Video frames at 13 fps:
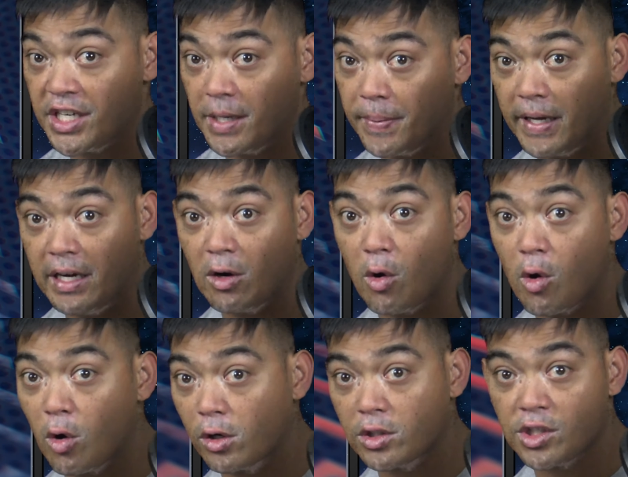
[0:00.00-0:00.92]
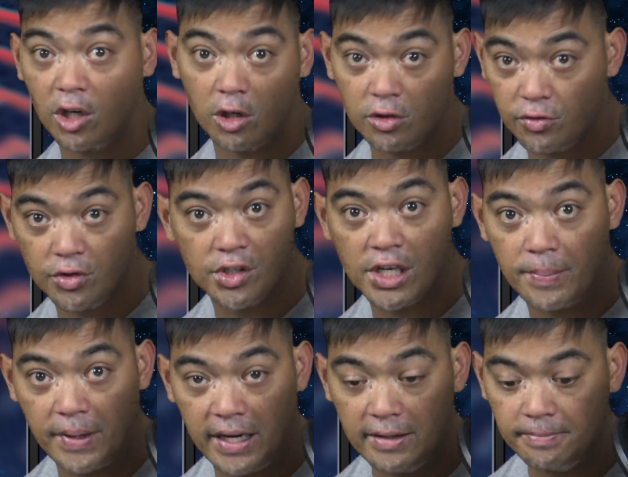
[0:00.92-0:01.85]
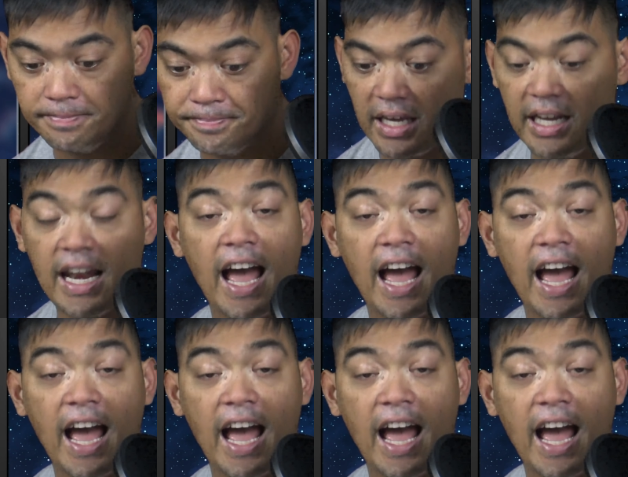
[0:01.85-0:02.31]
shipping or charge for shipping, and